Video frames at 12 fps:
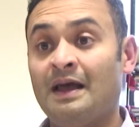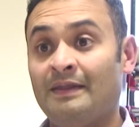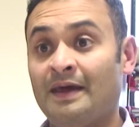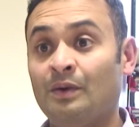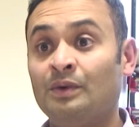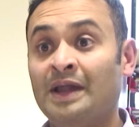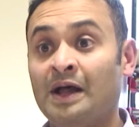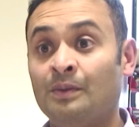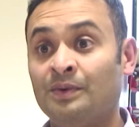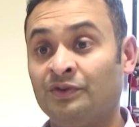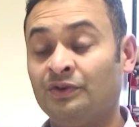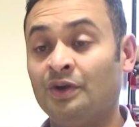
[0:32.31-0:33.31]
And that will
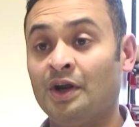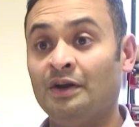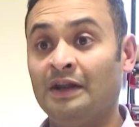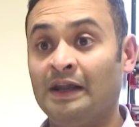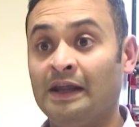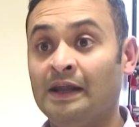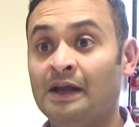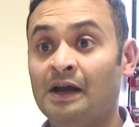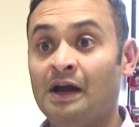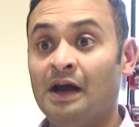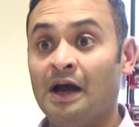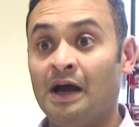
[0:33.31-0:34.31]
help us not only
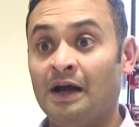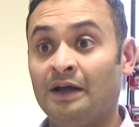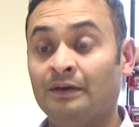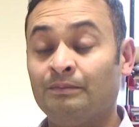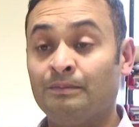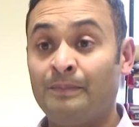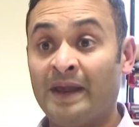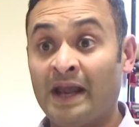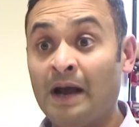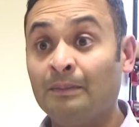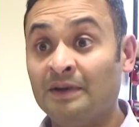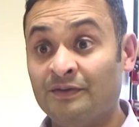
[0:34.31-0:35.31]

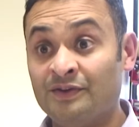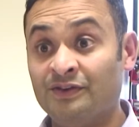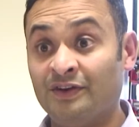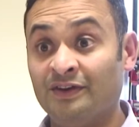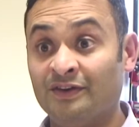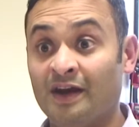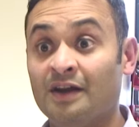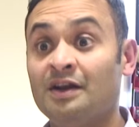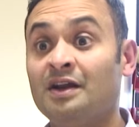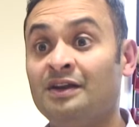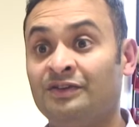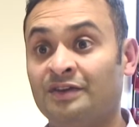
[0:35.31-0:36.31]
pick up liver disease at an
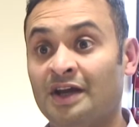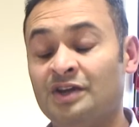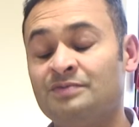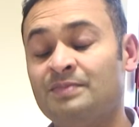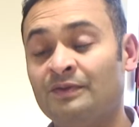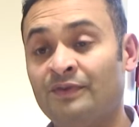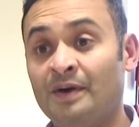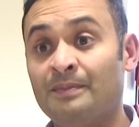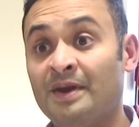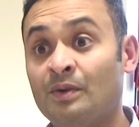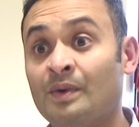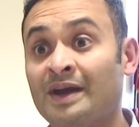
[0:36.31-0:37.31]
early stage, but find
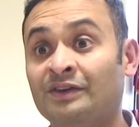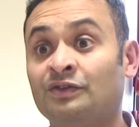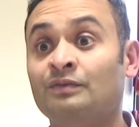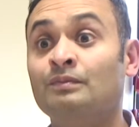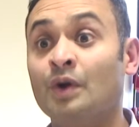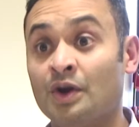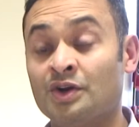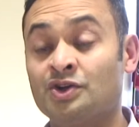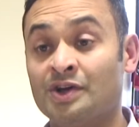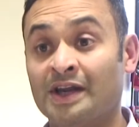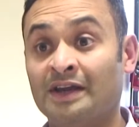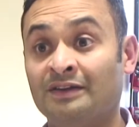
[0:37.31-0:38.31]
better ways of
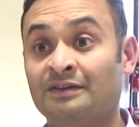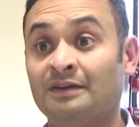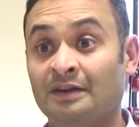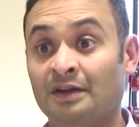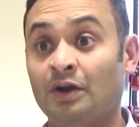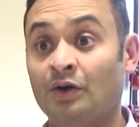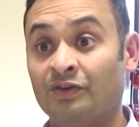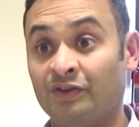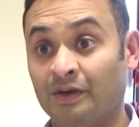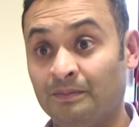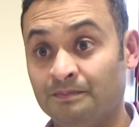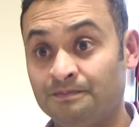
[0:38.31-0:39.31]
monitoring it in the long term.